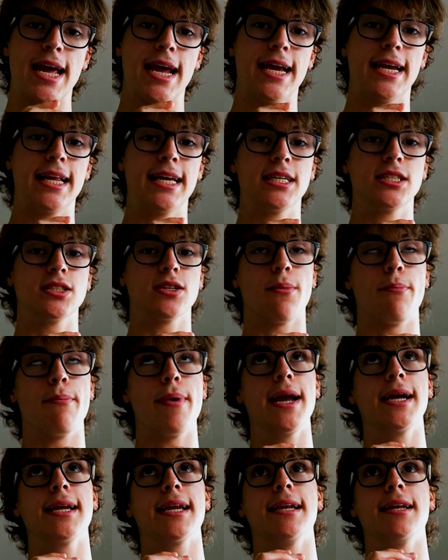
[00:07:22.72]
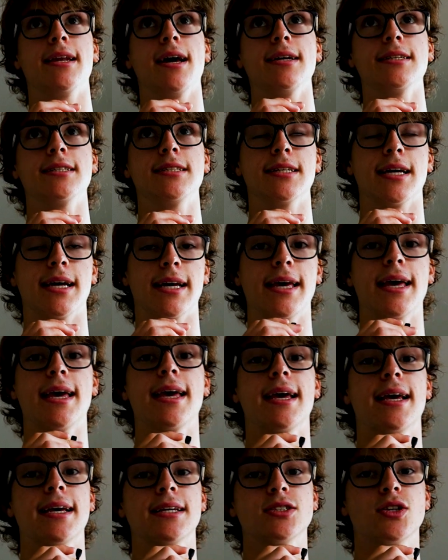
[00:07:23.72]
It is made in 1998.
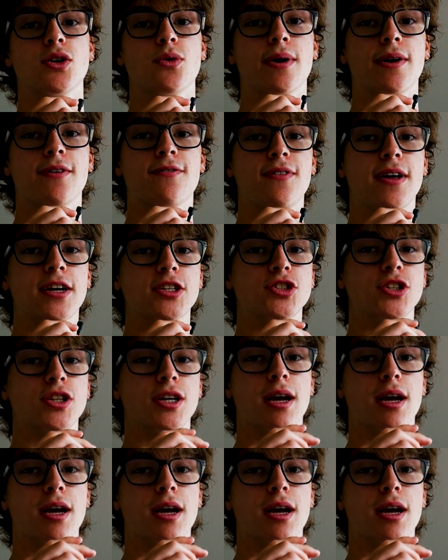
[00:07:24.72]
Here's a quick flash of the